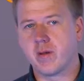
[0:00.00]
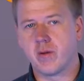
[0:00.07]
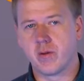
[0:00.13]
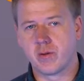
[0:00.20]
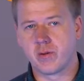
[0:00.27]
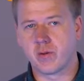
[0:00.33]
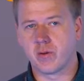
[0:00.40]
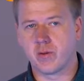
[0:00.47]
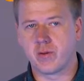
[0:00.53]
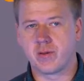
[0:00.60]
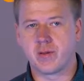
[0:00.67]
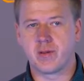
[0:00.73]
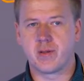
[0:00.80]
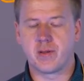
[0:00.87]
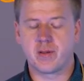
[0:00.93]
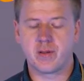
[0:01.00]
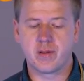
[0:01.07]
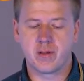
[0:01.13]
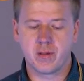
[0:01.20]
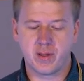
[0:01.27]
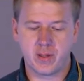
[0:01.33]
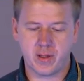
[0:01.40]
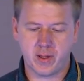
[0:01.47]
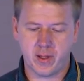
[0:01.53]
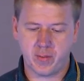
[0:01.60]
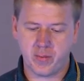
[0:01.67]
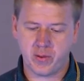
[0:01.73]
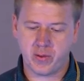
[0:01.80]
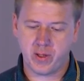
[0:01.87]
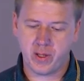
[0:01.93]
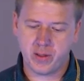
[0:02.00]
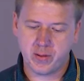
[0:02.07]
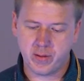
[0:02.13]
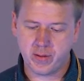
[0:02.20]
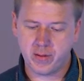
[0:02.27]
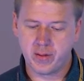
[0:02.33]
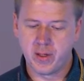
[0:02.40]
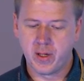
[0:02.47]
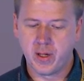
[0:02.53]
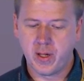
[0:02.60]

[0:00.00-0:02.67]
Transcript: also considered in ChemLocator,